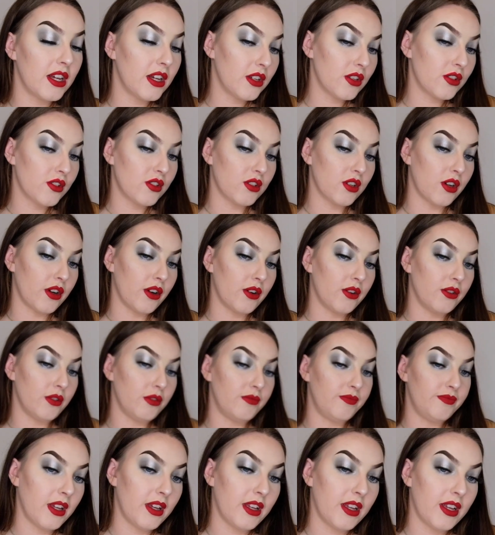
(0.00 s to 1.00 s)
So
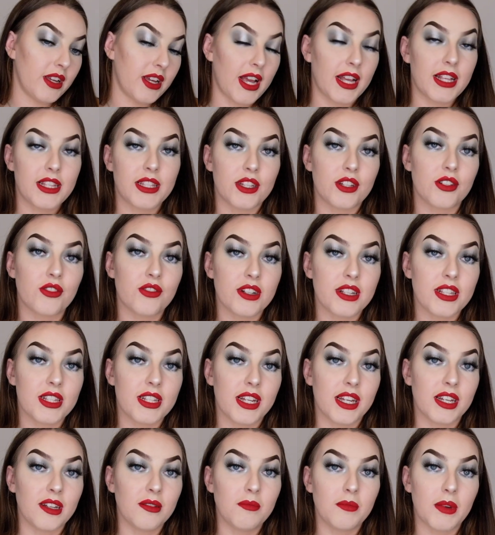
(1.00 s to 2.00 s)
it's
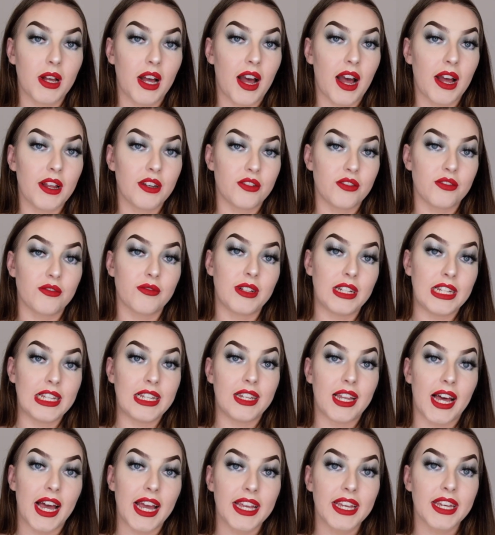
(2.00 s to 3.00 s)
interesting, but I do really
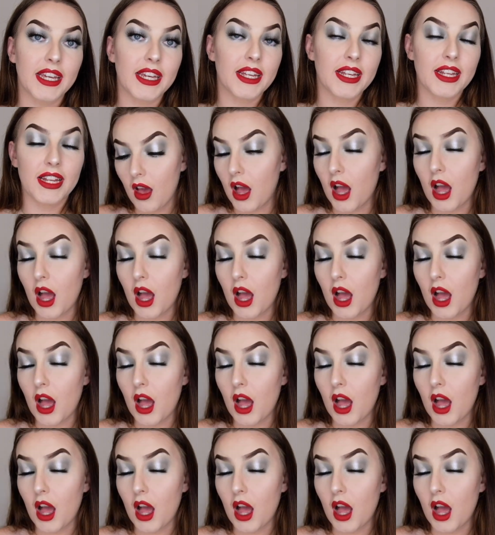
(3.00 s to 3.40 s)
like it.